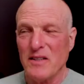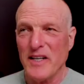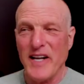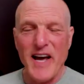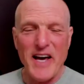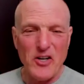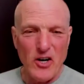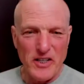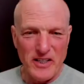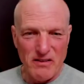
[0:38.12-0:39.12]
it had
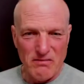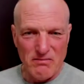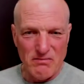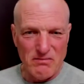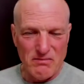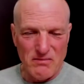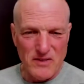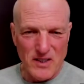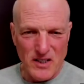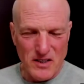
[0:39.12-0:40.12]
on it
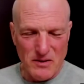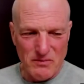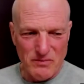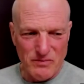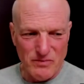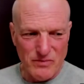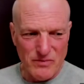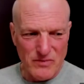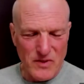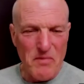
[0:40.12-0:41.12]
the